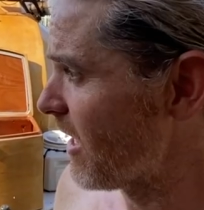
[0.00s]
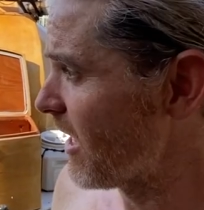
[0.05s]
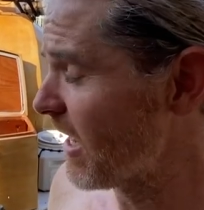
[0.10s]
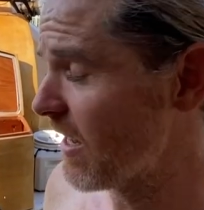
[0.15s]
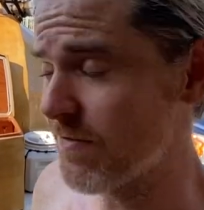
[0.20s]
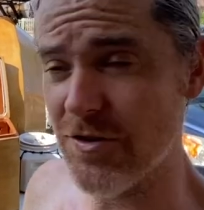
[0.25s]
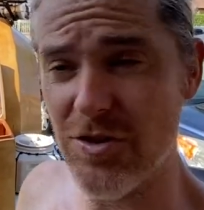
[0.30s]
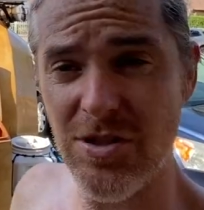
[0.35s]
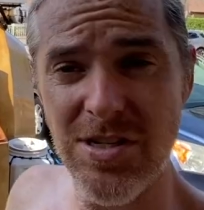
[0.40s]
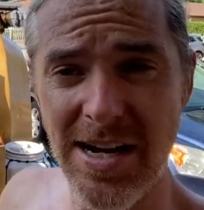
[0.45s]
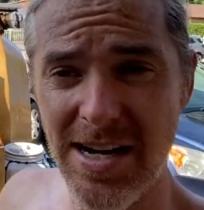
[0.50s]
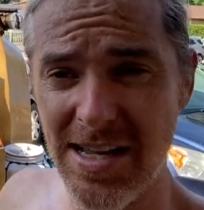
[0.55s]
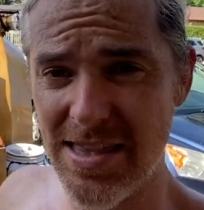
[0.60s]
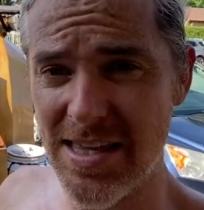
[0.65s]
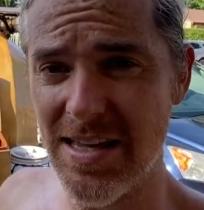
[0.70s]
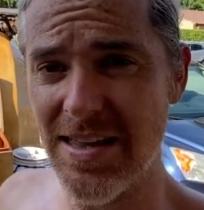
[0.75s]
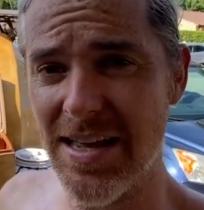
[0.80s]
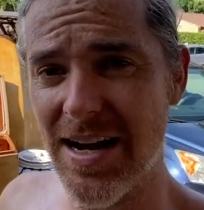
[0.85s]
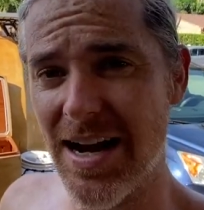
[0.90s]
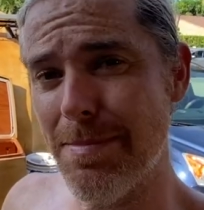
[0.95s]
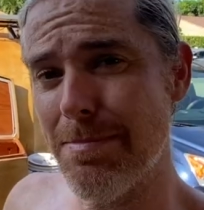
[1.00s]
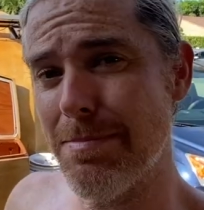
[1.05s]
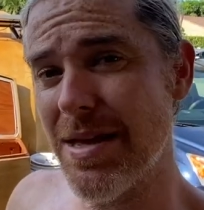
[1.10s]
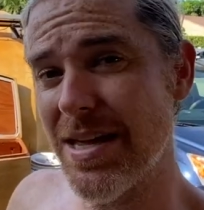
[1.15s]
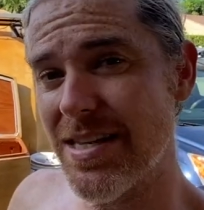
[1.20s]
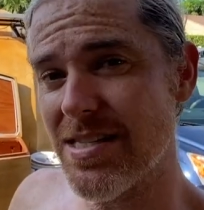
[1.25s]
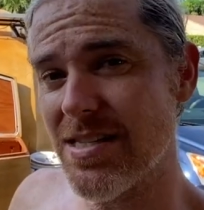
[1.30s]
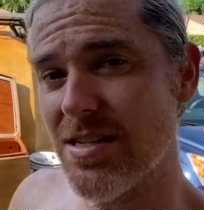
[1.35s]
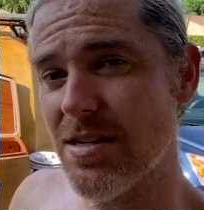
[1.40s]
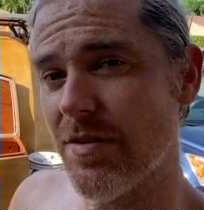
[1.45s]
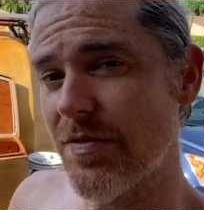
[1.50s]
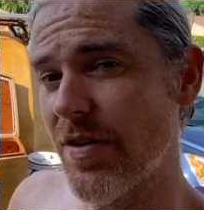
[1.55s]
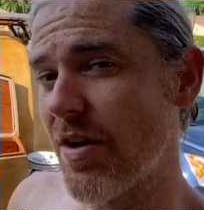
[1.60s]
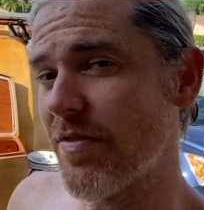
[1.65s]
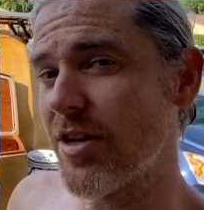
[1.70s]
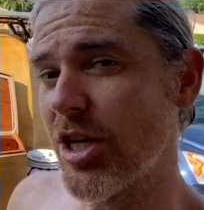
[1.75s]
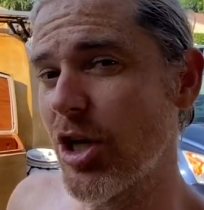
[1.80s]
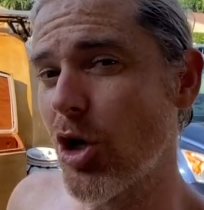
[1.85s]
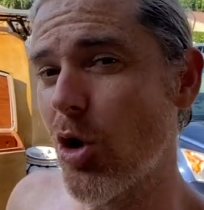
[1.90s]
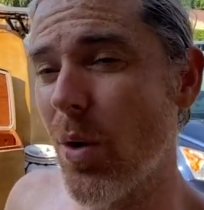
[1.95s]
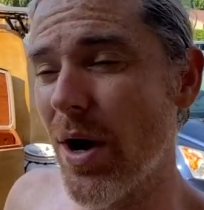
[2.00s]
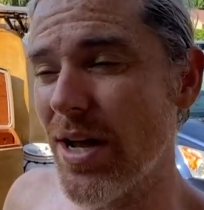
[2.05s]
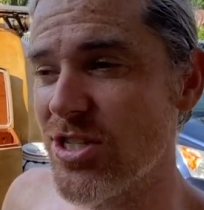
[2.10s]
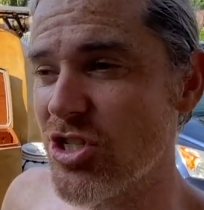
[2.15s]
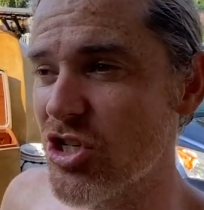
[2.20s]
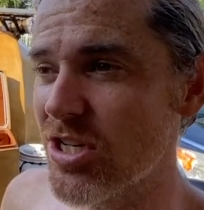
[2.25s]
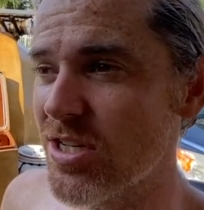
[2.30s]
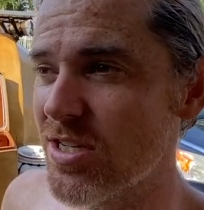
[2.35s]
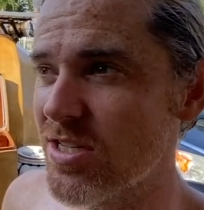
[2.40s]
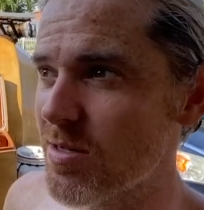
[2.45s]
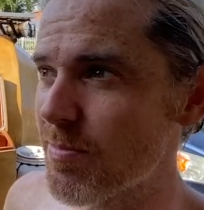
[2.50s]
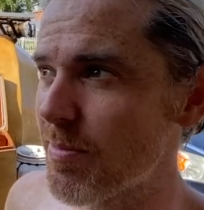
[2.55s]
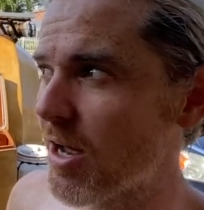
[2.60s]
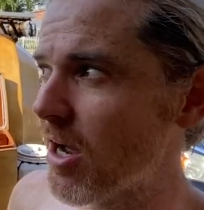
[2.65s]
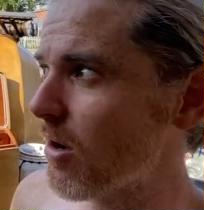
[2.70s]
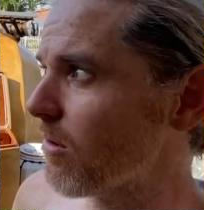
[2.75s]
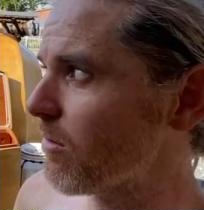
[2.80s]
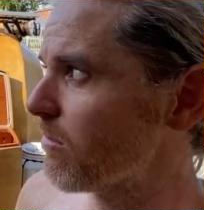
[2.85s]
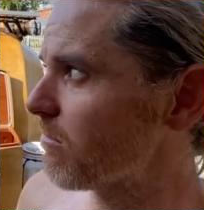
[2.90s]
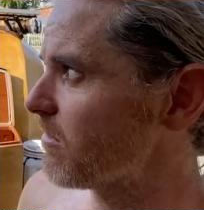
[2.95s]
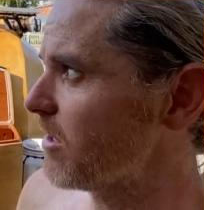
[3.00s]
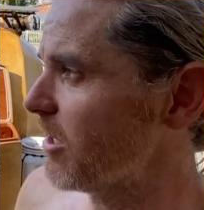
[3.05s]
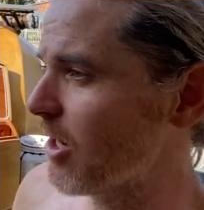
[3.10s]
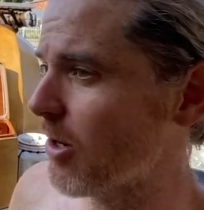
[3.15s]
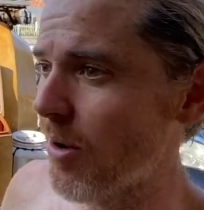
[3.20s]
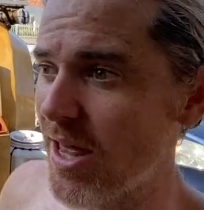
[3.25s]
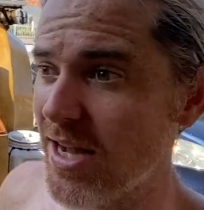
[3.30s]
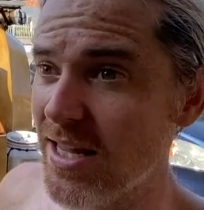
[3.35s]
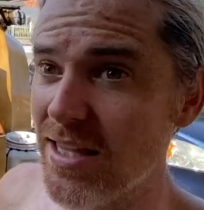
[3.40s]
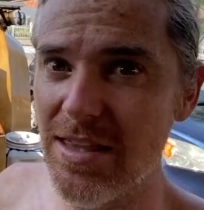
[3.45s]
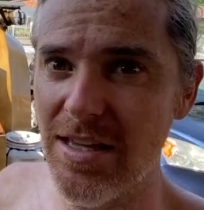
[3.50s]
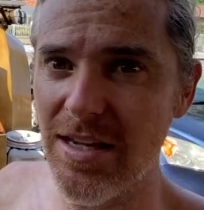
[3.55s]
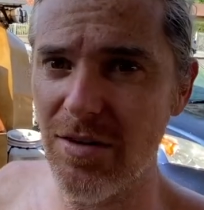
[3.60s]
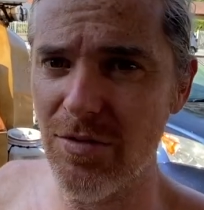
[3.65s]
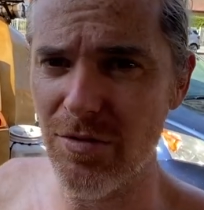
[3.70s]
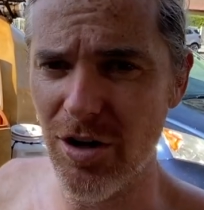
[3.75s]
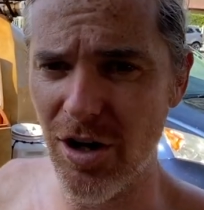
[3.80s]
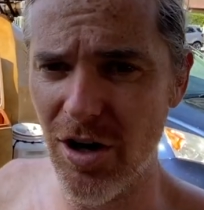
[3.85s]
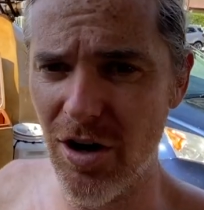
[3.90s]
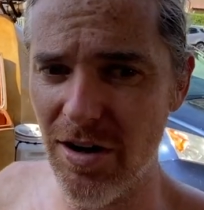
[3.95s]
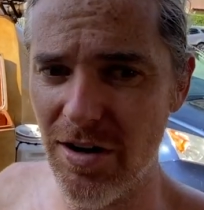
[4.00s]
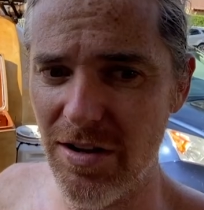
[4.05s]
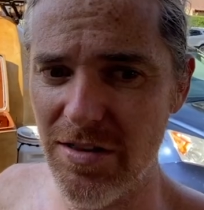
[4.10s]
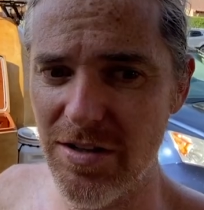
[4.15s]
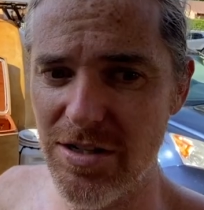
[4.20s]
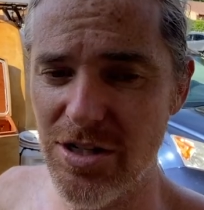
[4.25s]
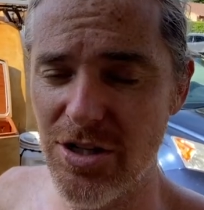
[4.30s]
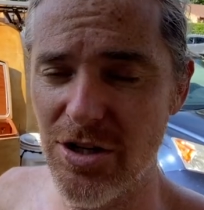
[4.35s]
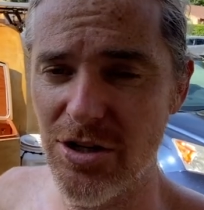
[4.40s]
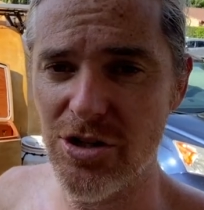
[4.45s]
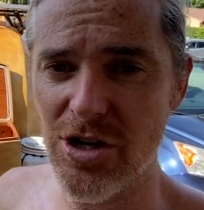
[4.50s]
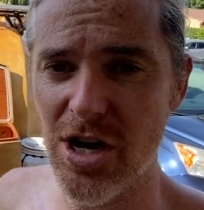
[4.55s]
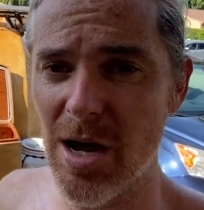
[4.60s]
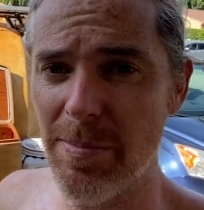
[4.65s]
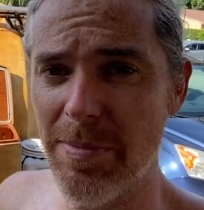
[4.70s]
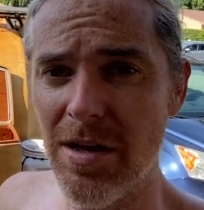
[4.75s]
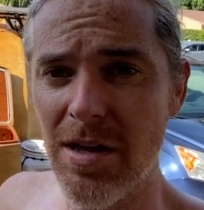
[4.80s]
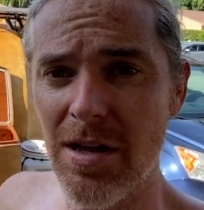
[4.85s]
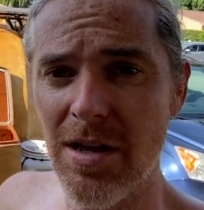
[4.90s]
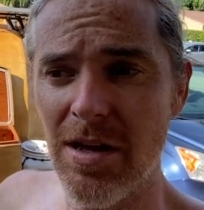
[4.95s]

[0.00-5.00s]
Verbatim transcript: If there's anything that I missed, if you have any questions about, you know, anything regarding the teardrop,